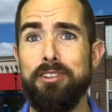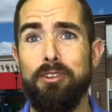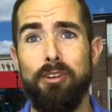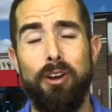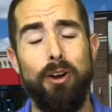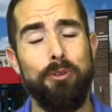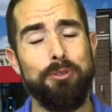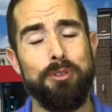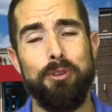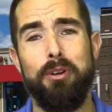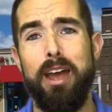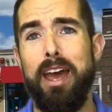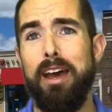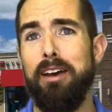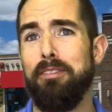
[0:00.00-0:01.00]
you also
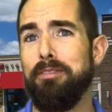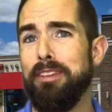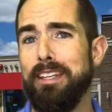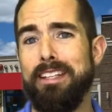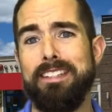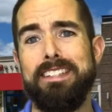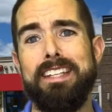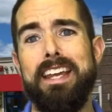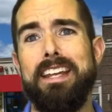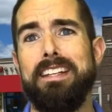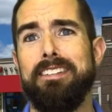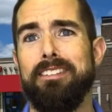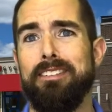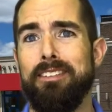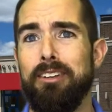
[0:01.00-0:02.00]
have the
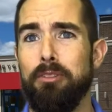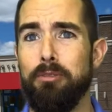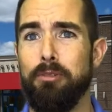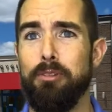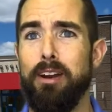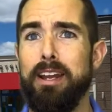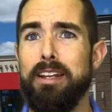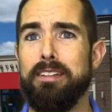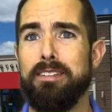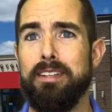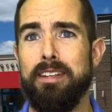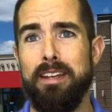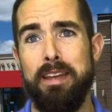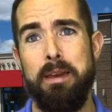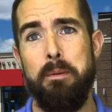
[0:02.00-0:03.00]
Dayton Wright
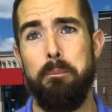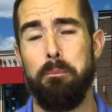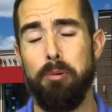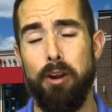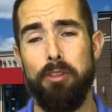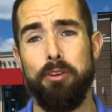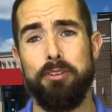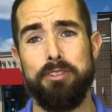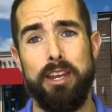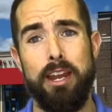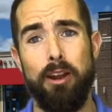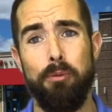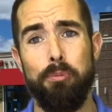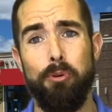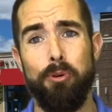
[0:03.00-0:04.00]
Brothers
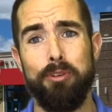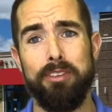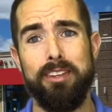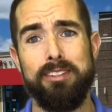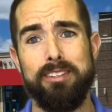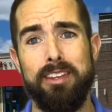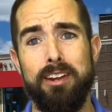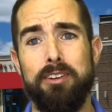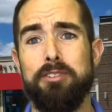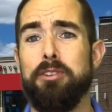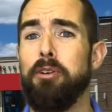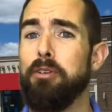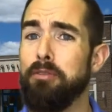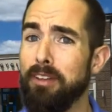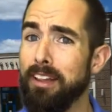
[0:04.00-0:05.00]
Airport that's there.
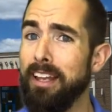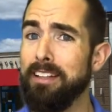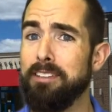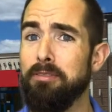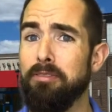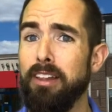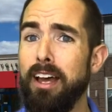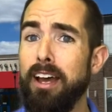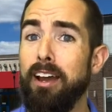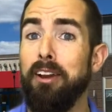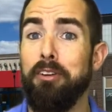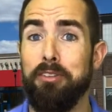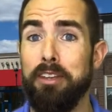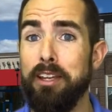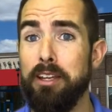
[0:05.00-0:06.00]
So if you like to fly
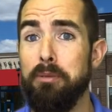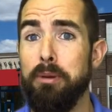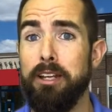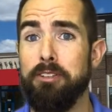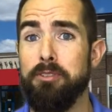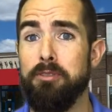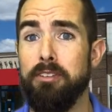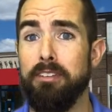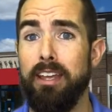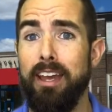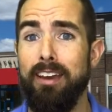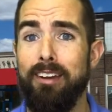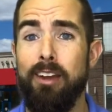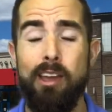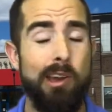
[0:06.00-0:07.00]
or thinking about doing
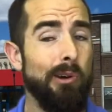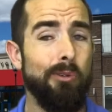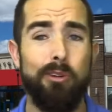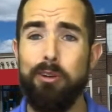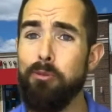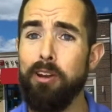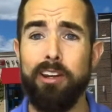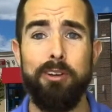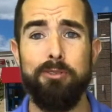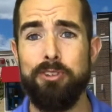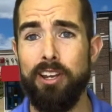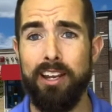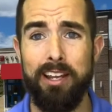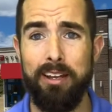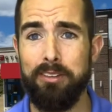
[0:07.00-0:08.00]
that, or you want to go
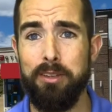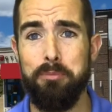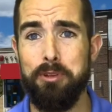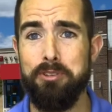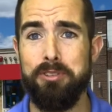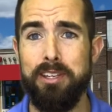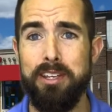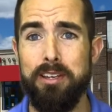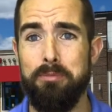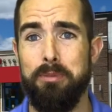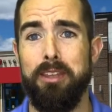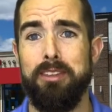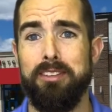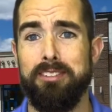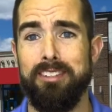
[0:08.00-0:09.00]
check out the museum
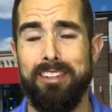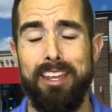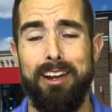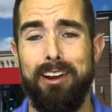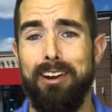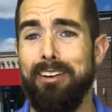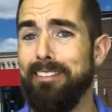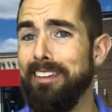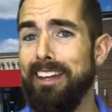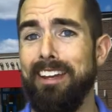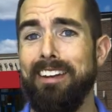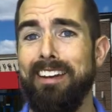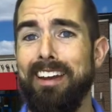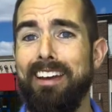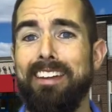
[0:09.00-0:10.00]
that's there,
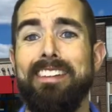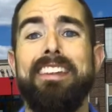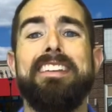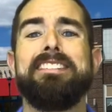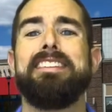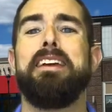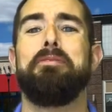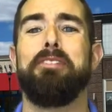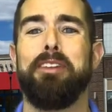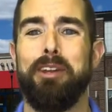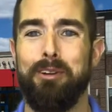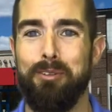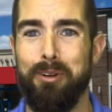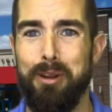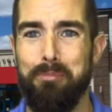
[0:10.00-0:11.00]
then uh, that's definitely a
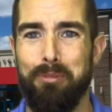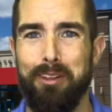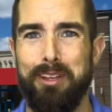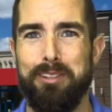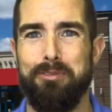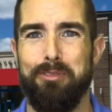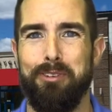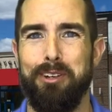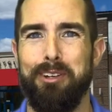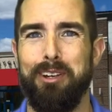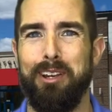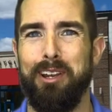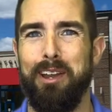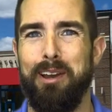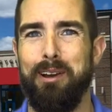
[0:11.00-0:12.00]
great place for you to
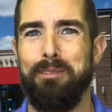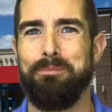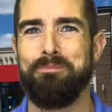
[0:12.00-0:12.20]
go.